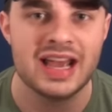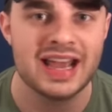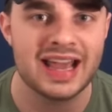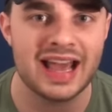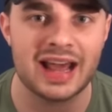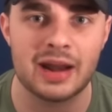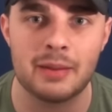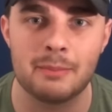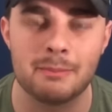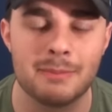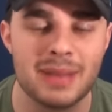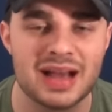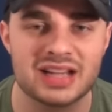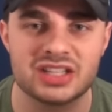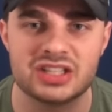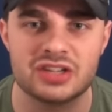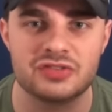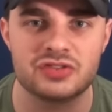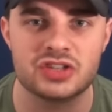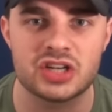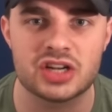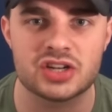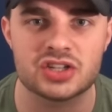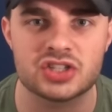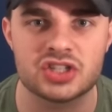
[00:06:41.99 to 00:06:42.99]
He had a
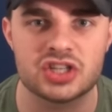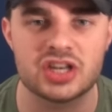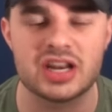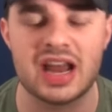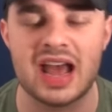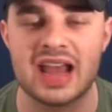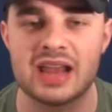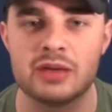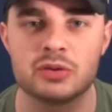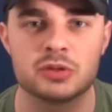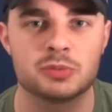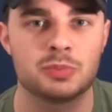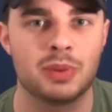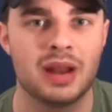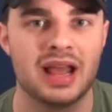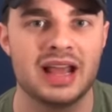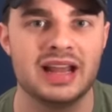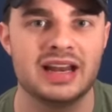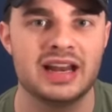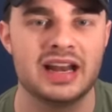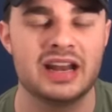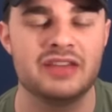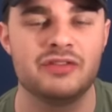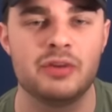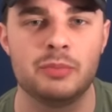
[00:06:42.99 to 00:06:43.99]
massive chance today. He was
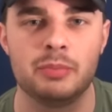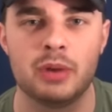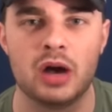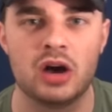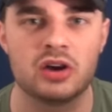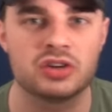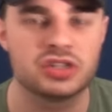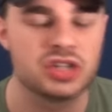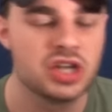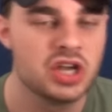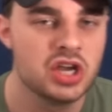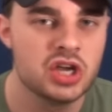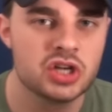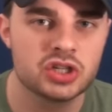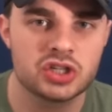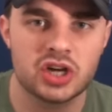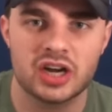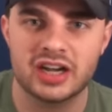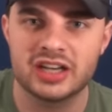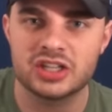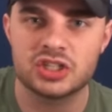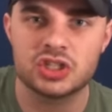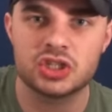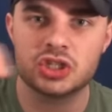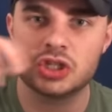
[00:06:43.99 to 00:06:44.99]
played in the box,
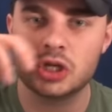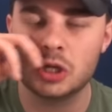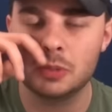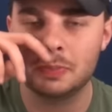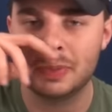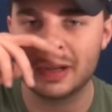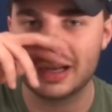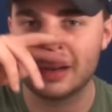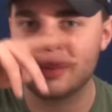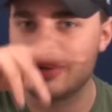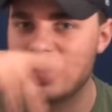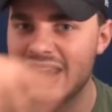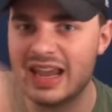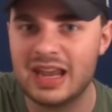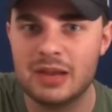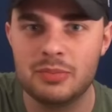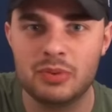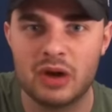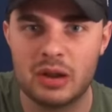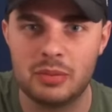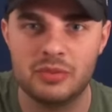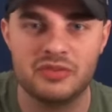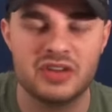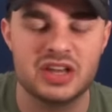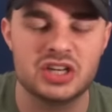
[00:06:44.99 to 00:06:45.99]
tried a stupid little
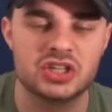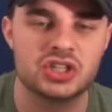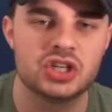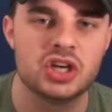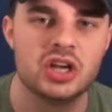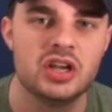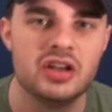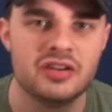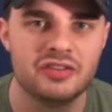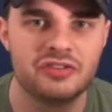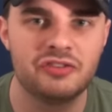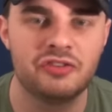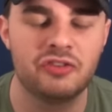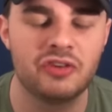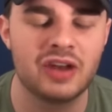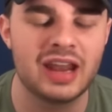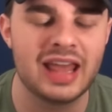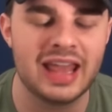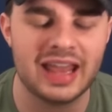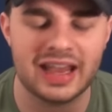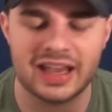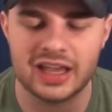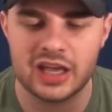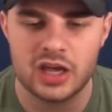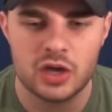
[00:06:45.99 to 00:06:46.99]
Ibrahimovic
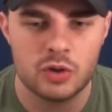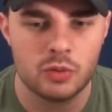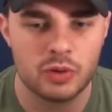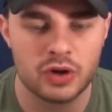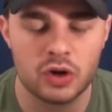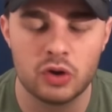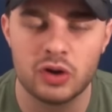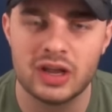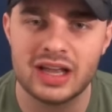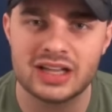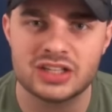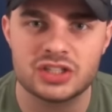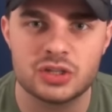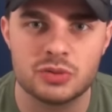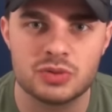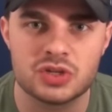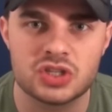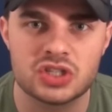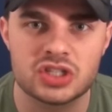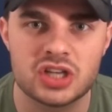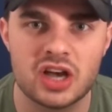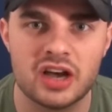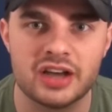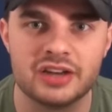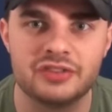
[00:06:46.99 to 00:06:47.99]
flick when all he had to do
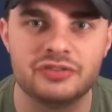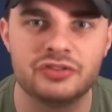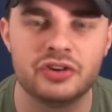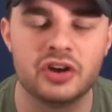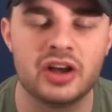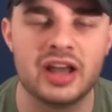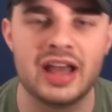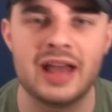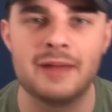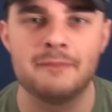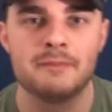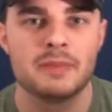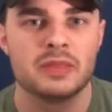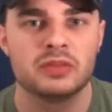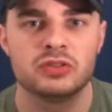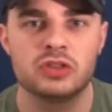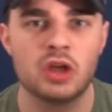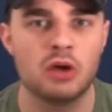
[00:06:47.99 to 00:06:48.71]
was side foot it.